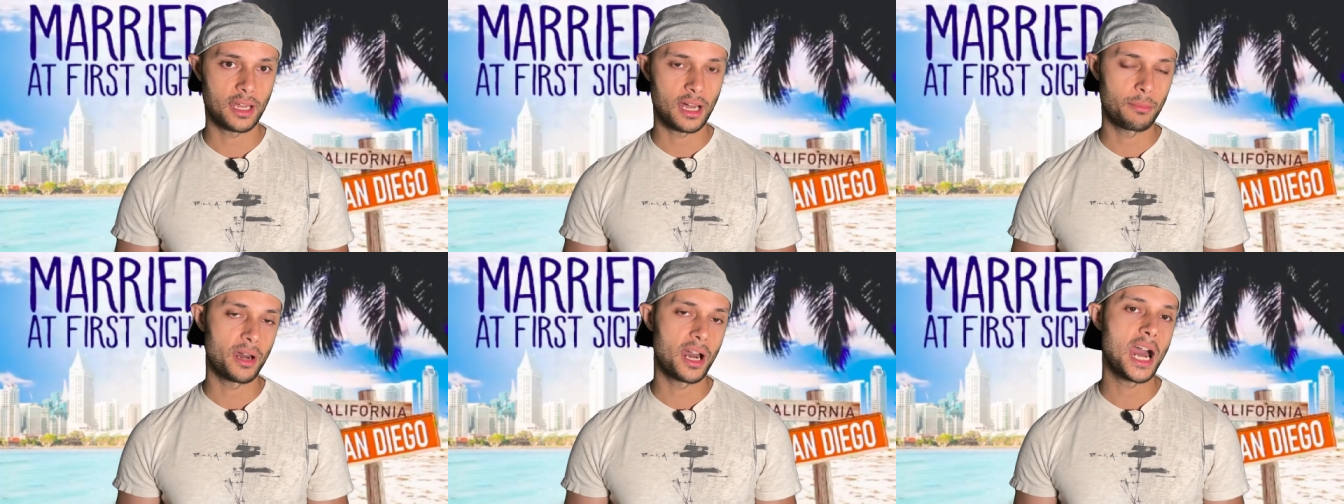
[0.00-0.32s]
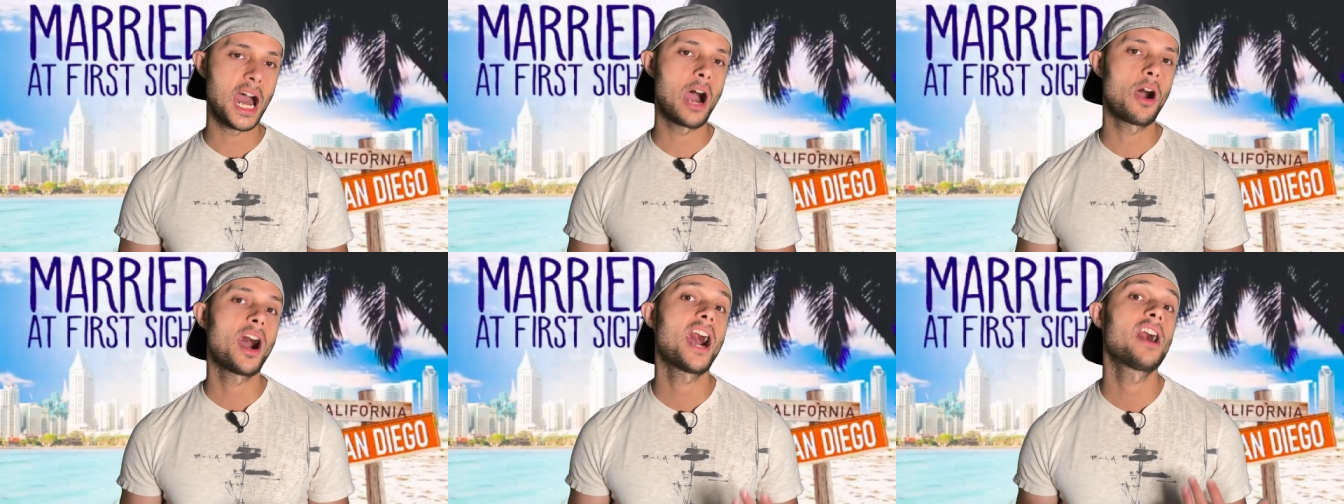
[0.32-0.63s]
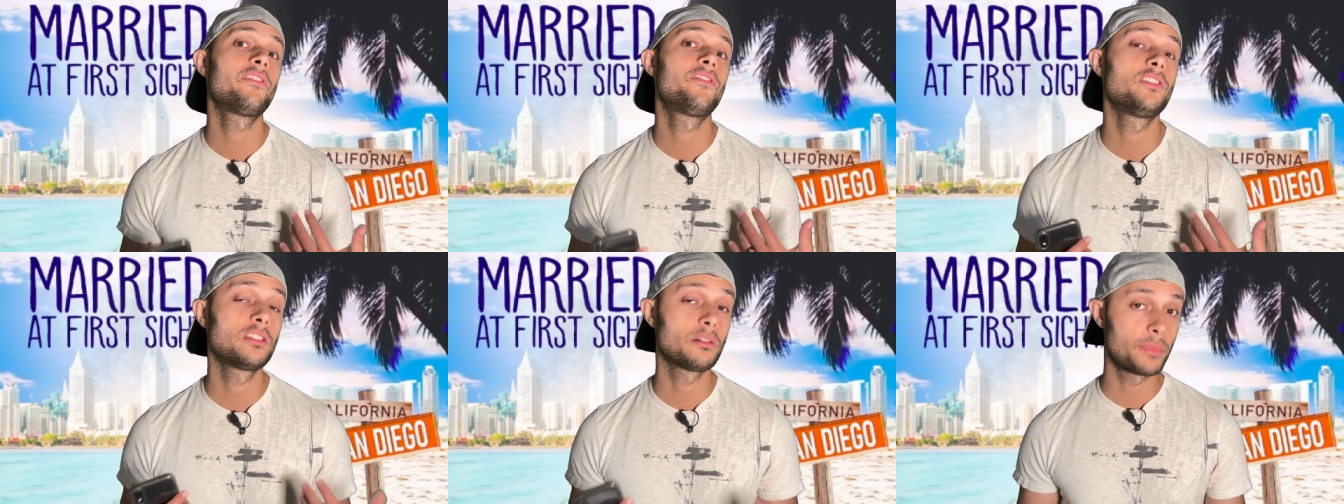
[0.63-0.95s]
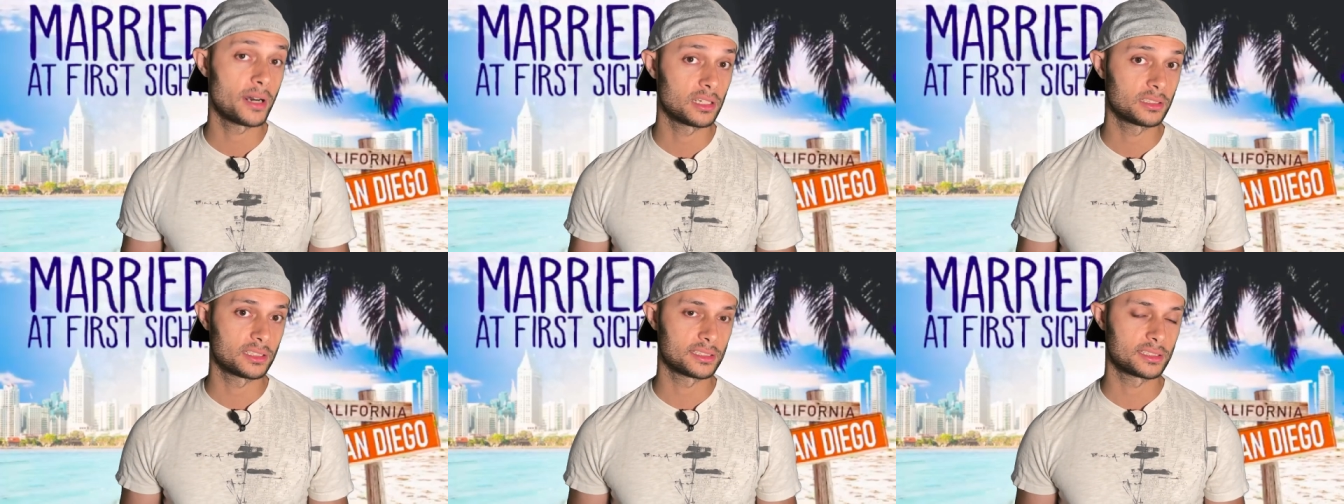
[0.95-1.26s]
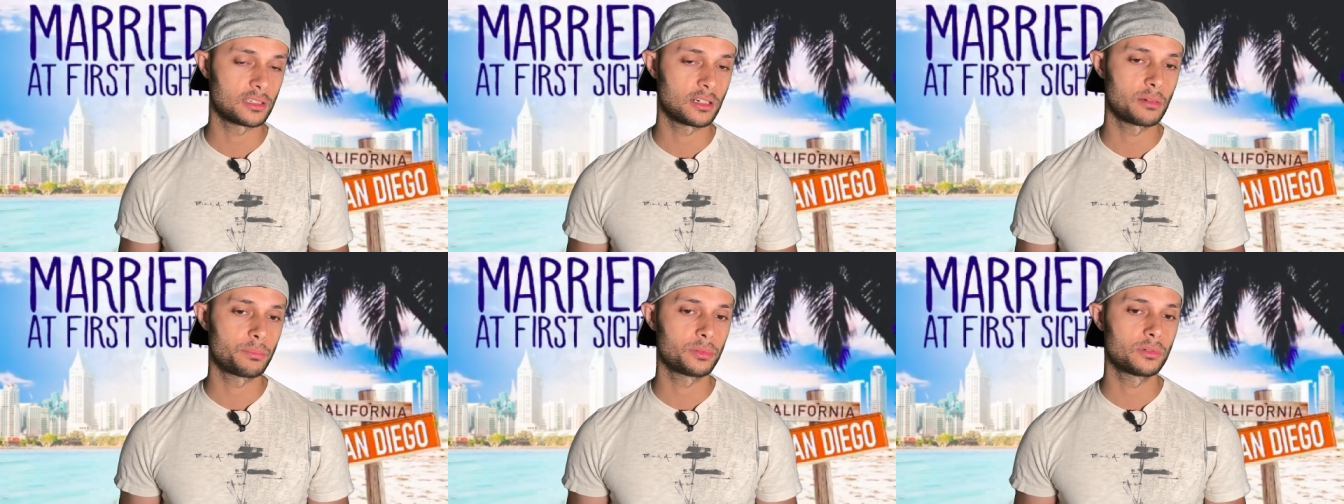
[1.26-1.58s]
about how I feel about this
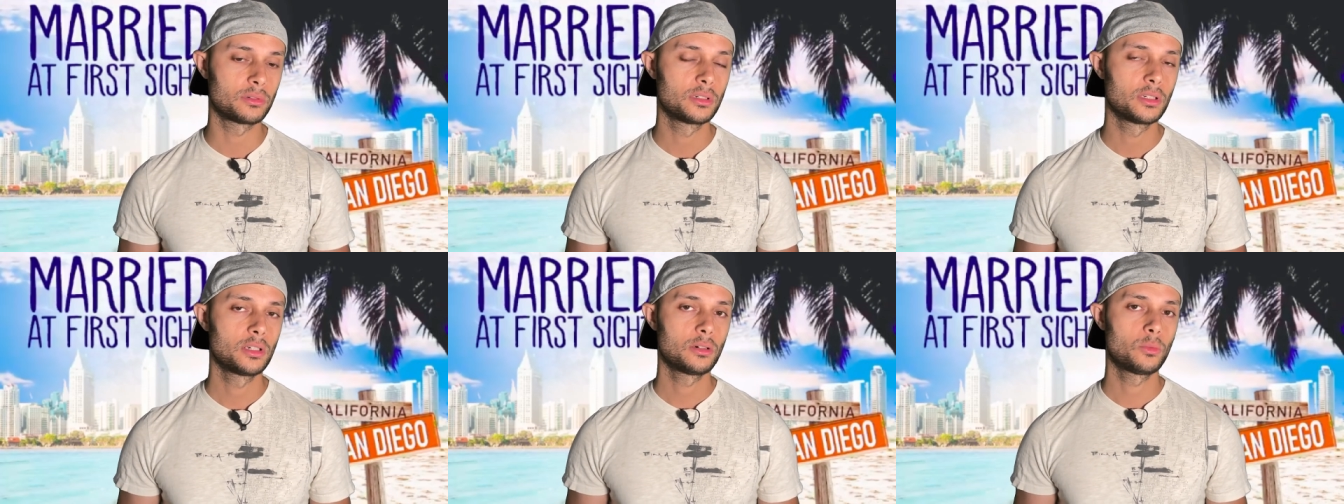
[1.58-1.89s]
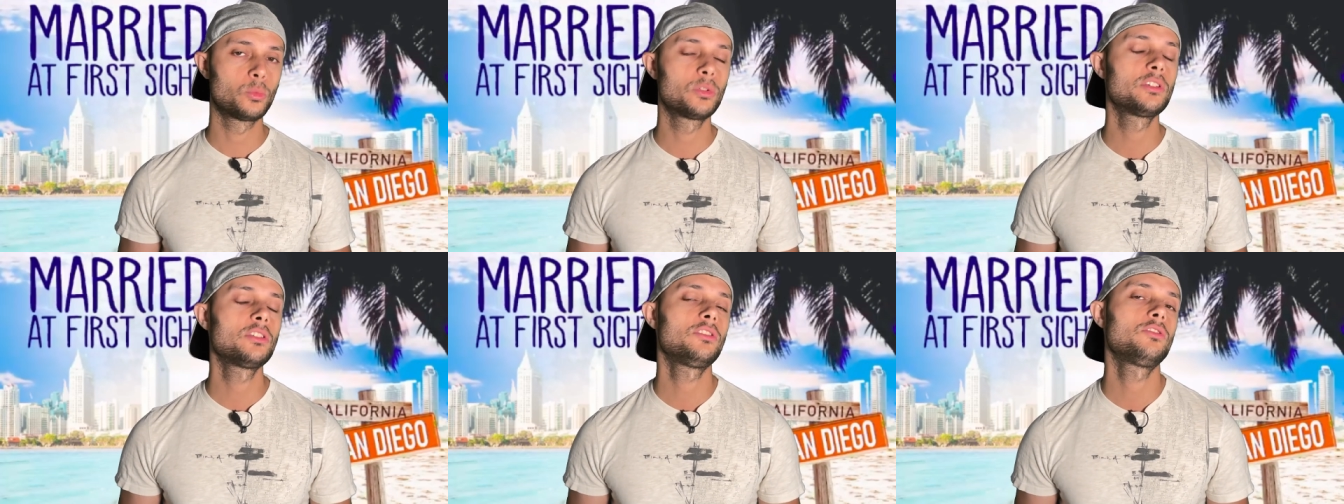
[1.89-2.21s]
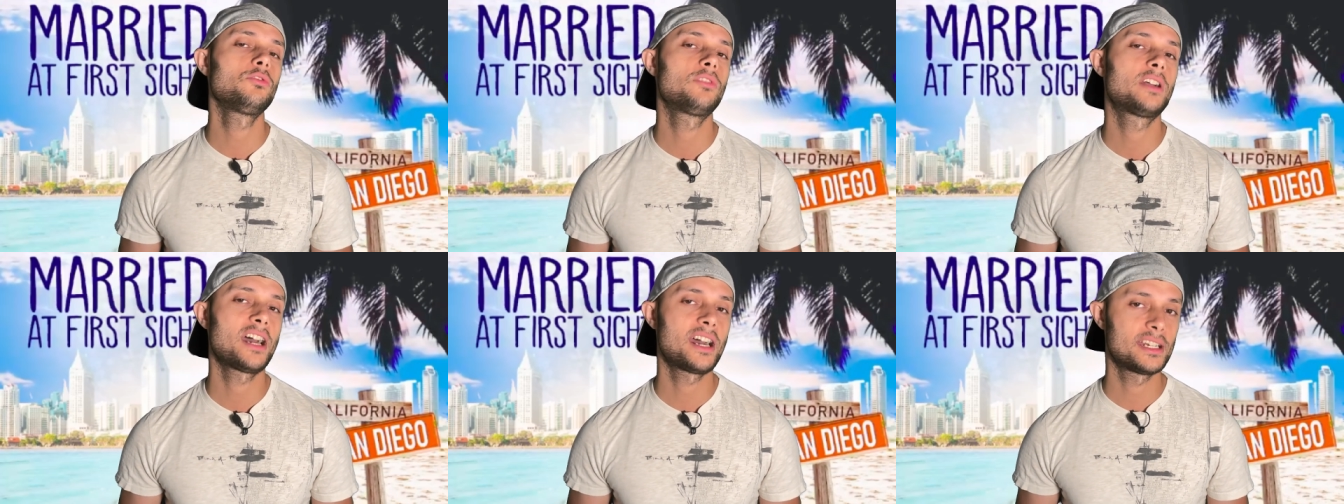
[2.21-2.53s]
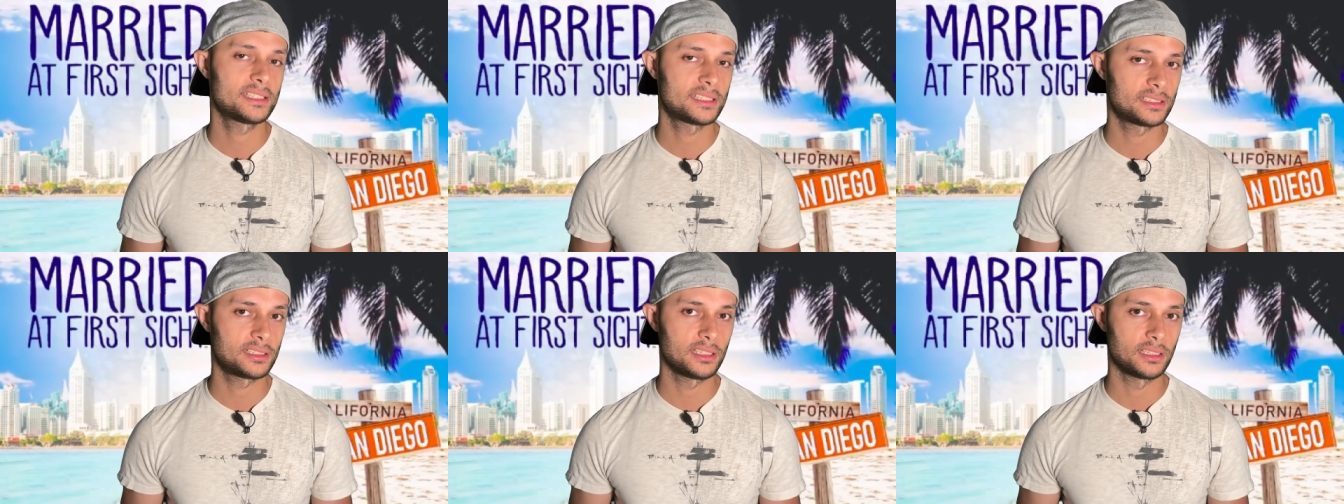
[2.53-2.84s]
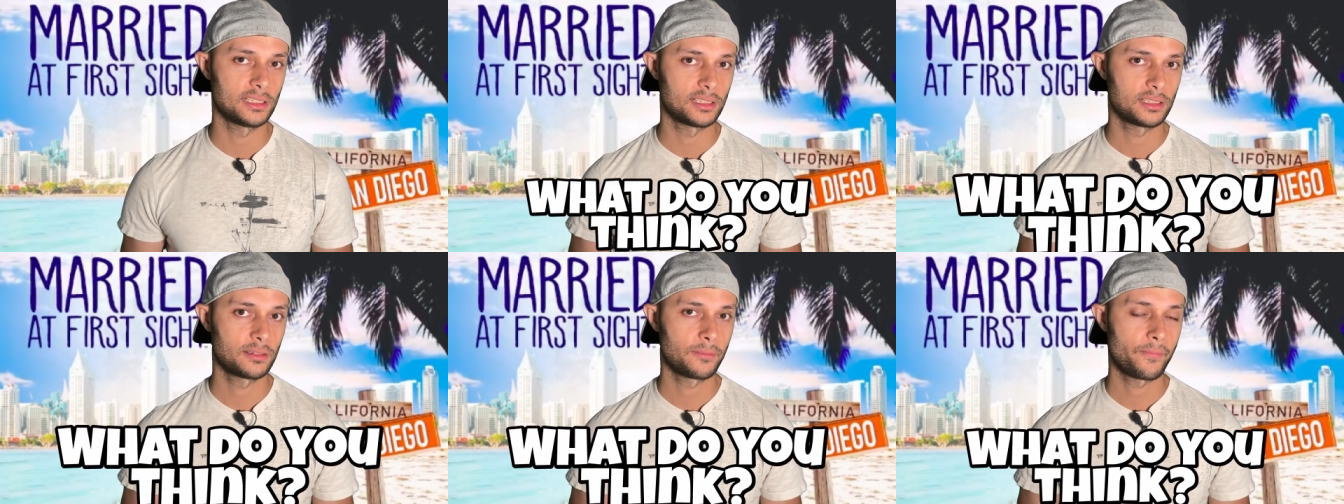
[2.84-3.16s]
couple, what do you guys
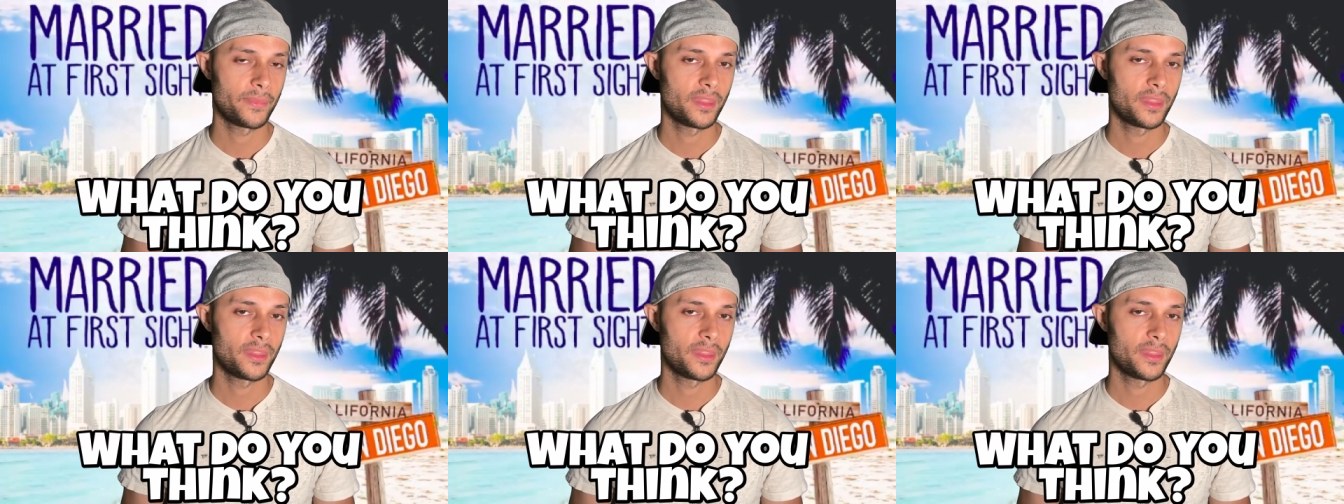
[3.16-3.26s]
think?